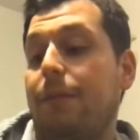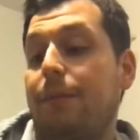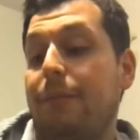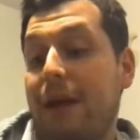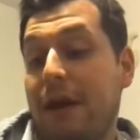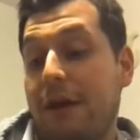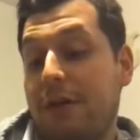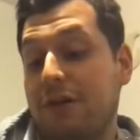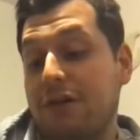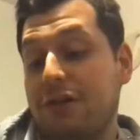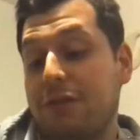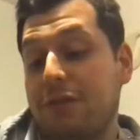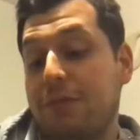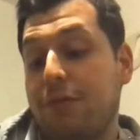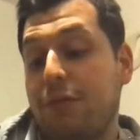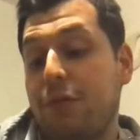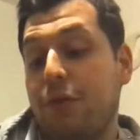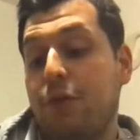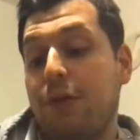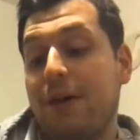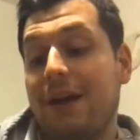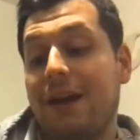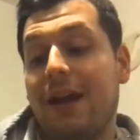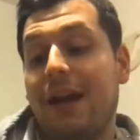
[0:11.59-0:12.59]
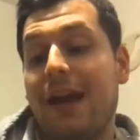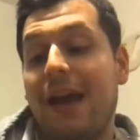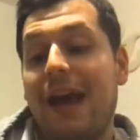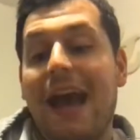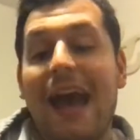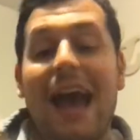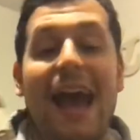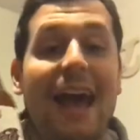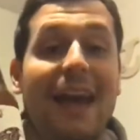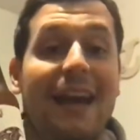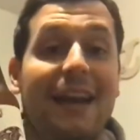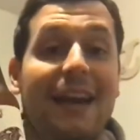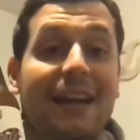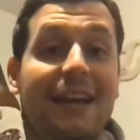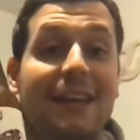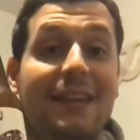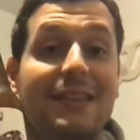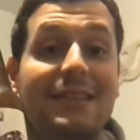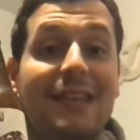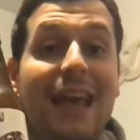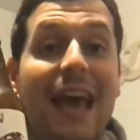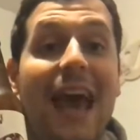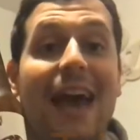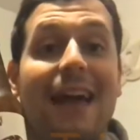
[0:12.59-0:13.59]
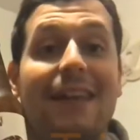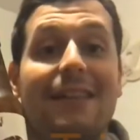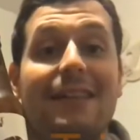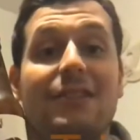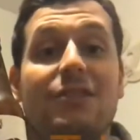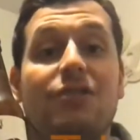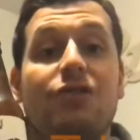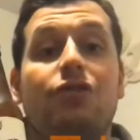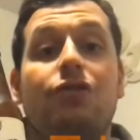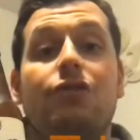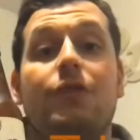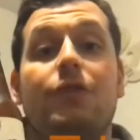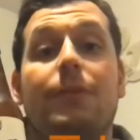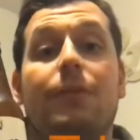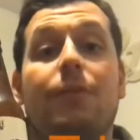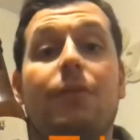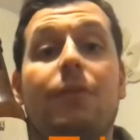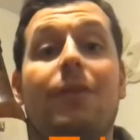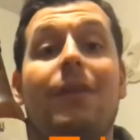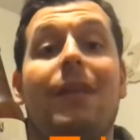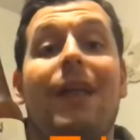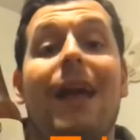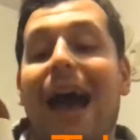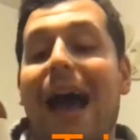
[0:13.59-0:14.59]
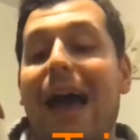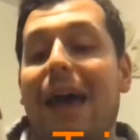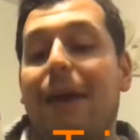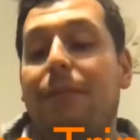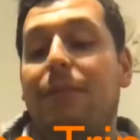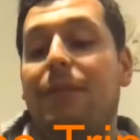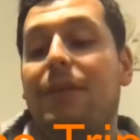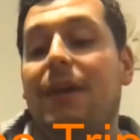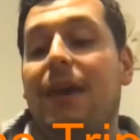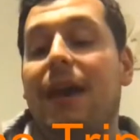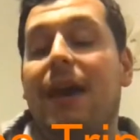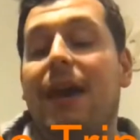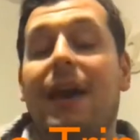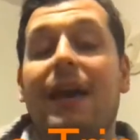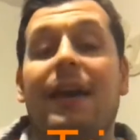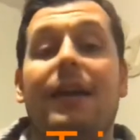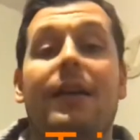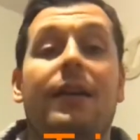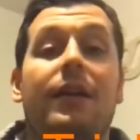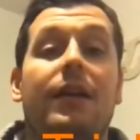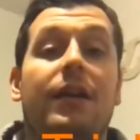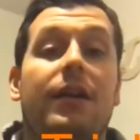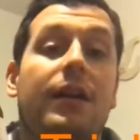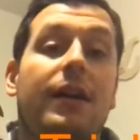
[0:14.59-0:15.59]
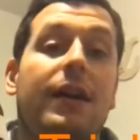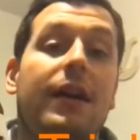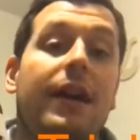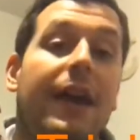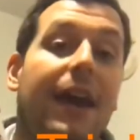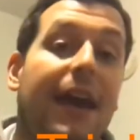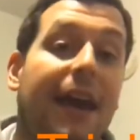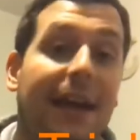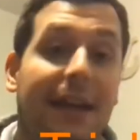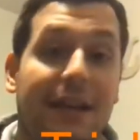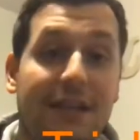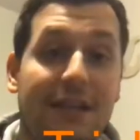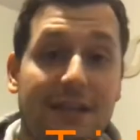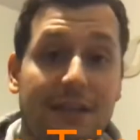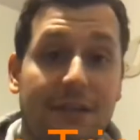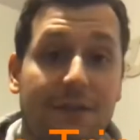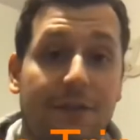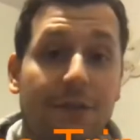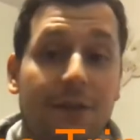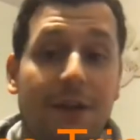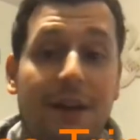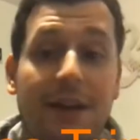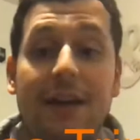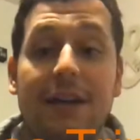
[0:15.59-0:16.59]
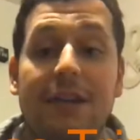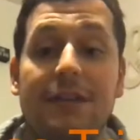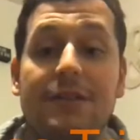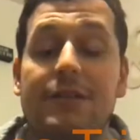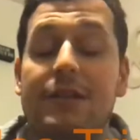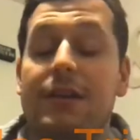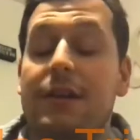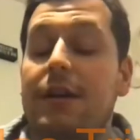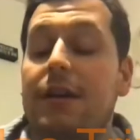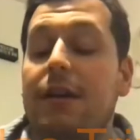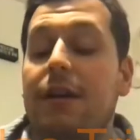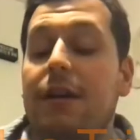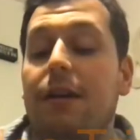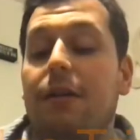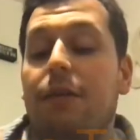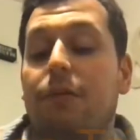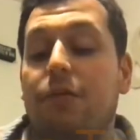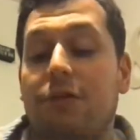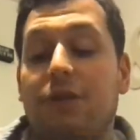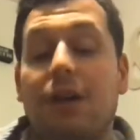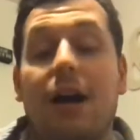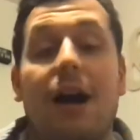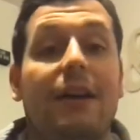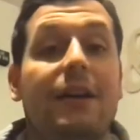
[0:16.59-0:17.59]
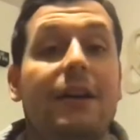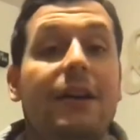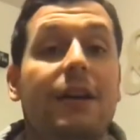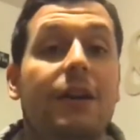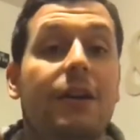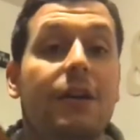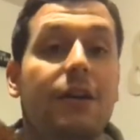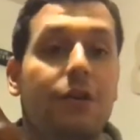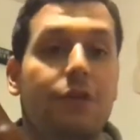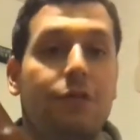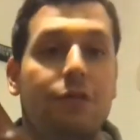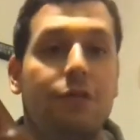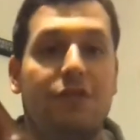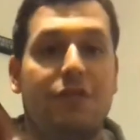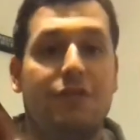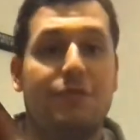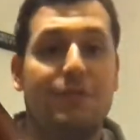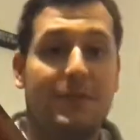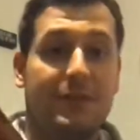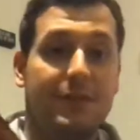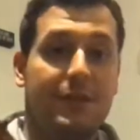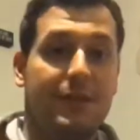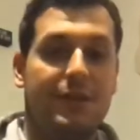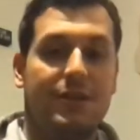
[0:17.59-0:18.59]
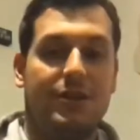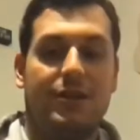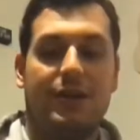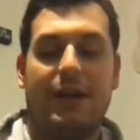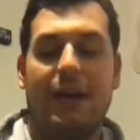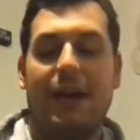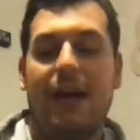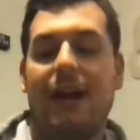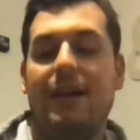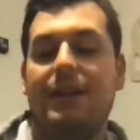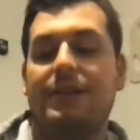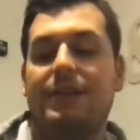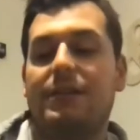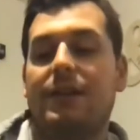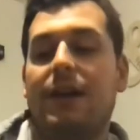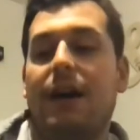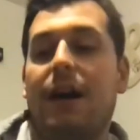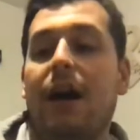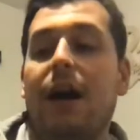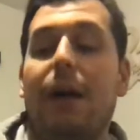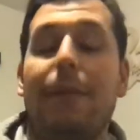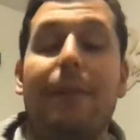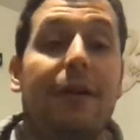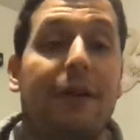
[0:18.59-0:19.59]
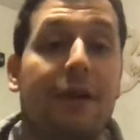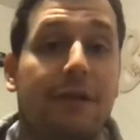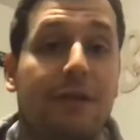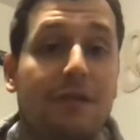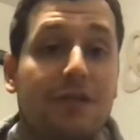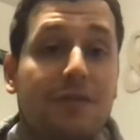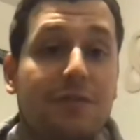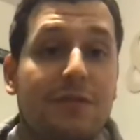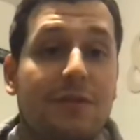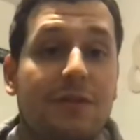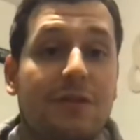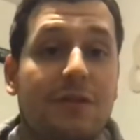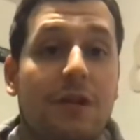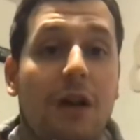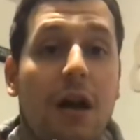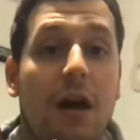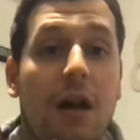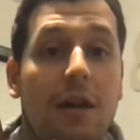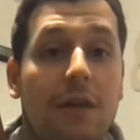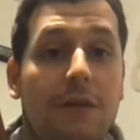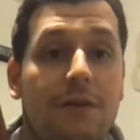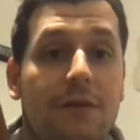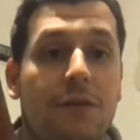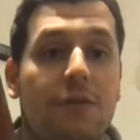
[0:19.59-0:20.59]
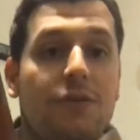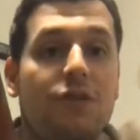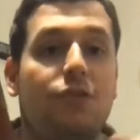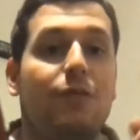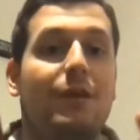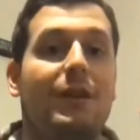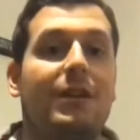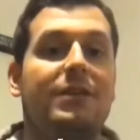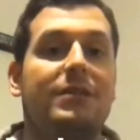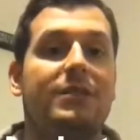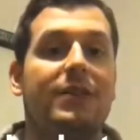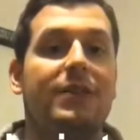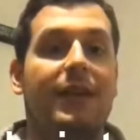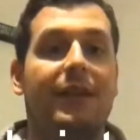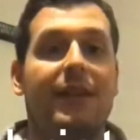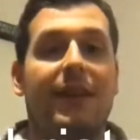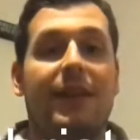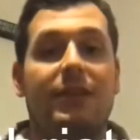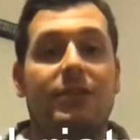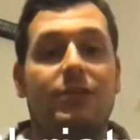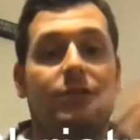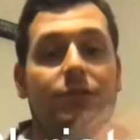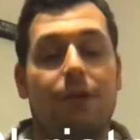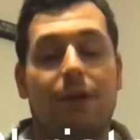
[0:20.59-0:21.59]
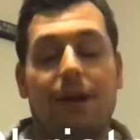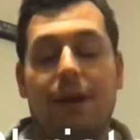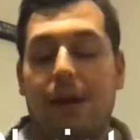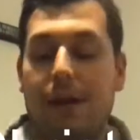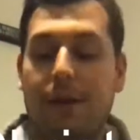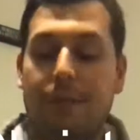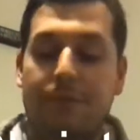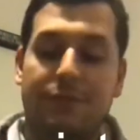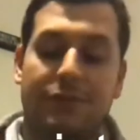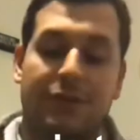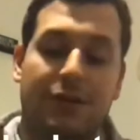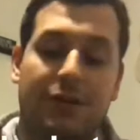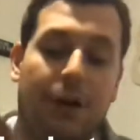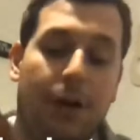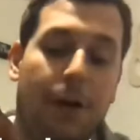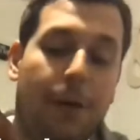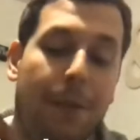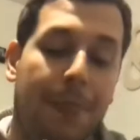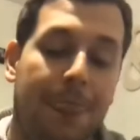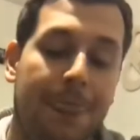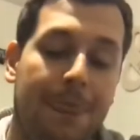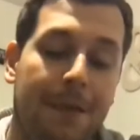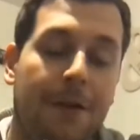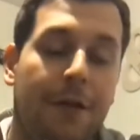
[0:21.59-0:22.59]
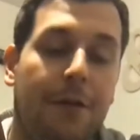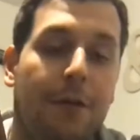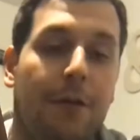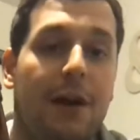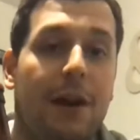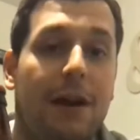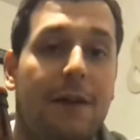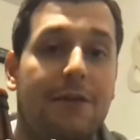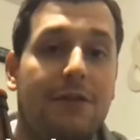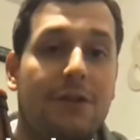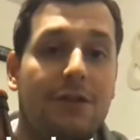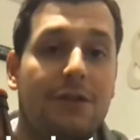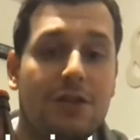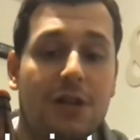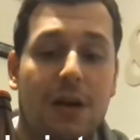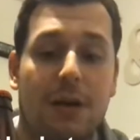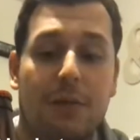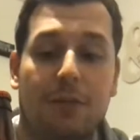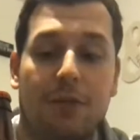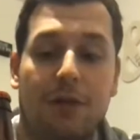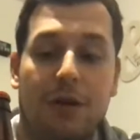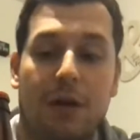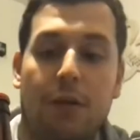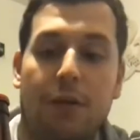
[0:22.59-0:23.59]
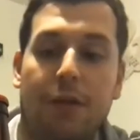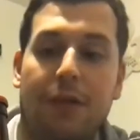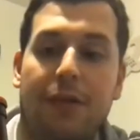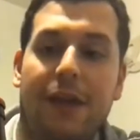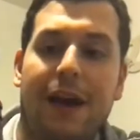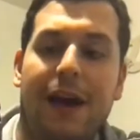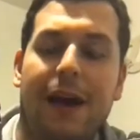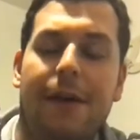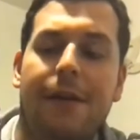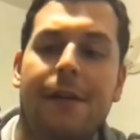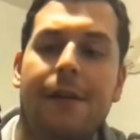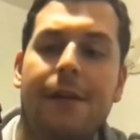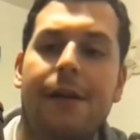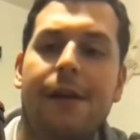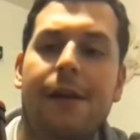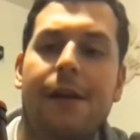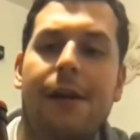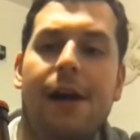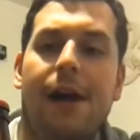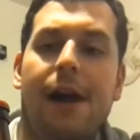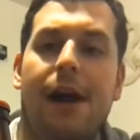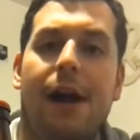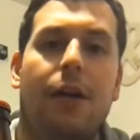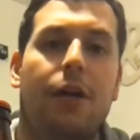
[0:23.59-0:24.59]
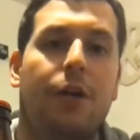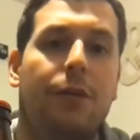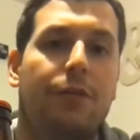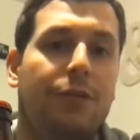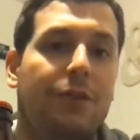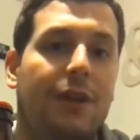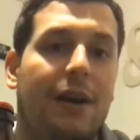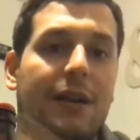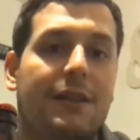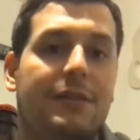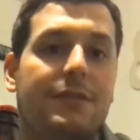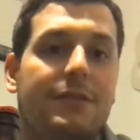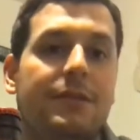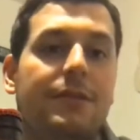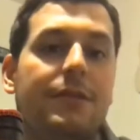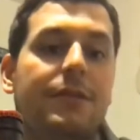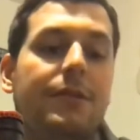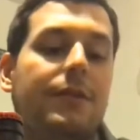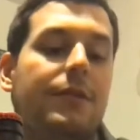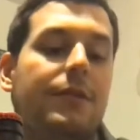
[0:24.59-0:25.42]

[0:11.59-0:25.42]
Parish Brewing Attacus Atlas Triple IPA, hazy for days. We're talking Christmas edition, guys. Uh, Merry Christmas to all of you. Just want to say that straight up. So right off the jump, we'll go with that. Uh, hope you guys